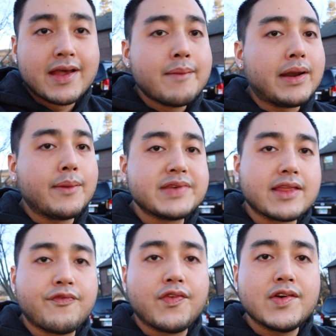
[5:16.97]
But I'm saying
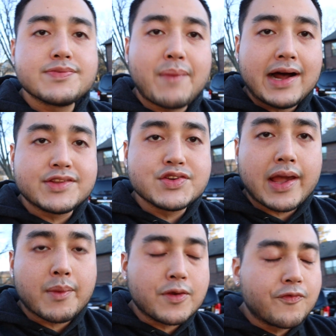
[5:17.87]
the first mods you
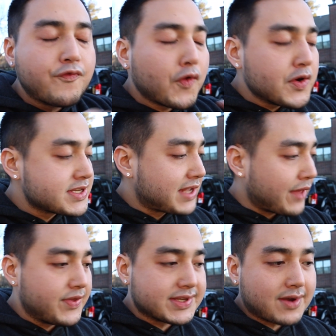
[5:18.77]
get when you first
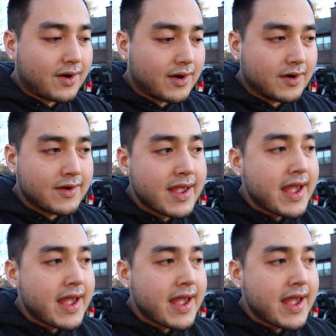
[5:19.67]
get this car